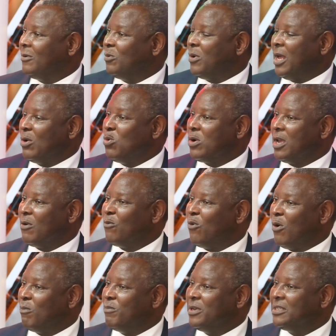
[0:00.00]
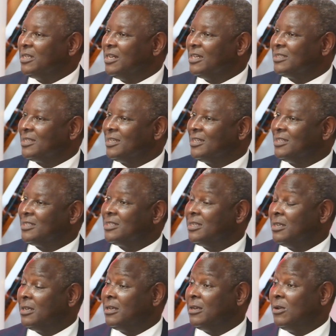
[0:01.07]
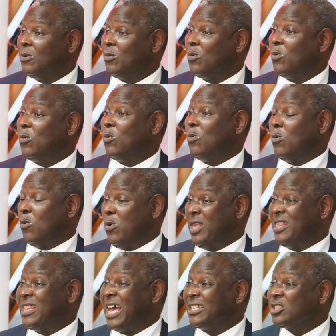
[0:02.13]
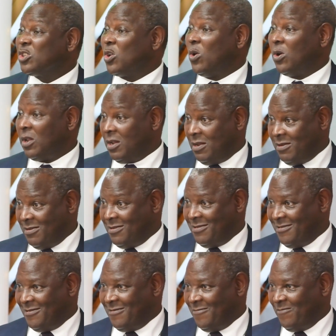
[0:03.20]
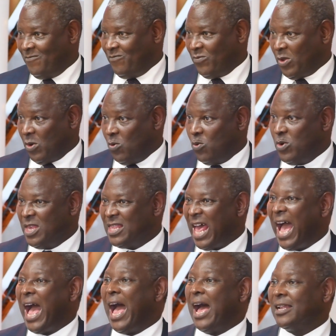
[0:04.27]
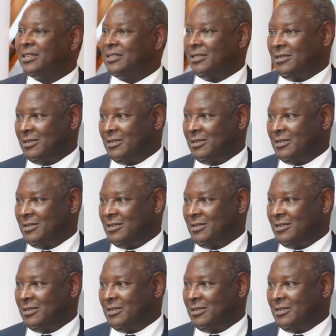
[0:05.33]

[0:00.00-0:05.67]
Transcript: We are looking for businesses with a soul, with a heart.